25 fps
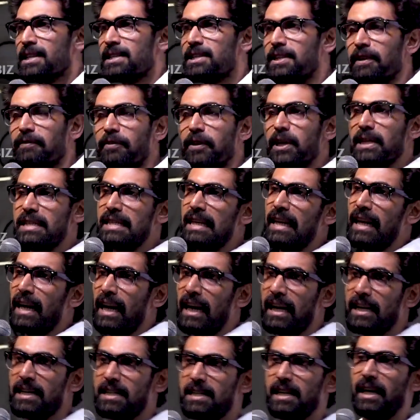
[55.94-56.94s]
So firstly,
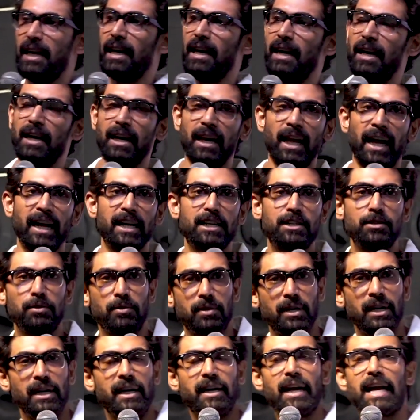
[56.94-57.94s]
I'd uh, like to
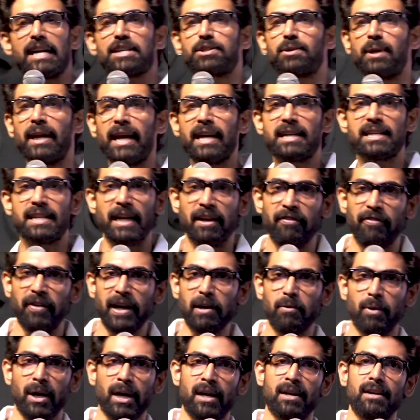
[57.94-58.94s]
congratulate
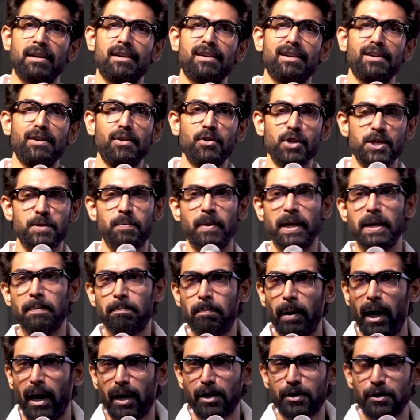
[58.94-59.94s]
everyone who's been
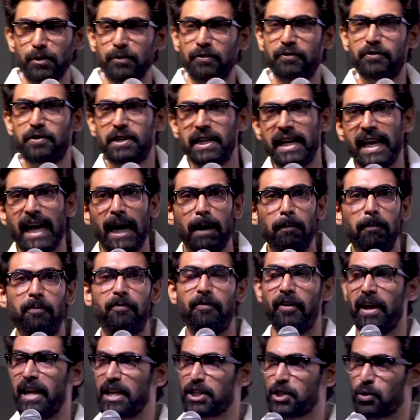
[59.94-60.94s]
part of
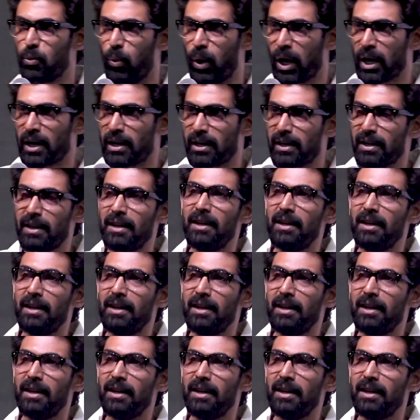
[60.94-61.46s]
T-Hub Phase one.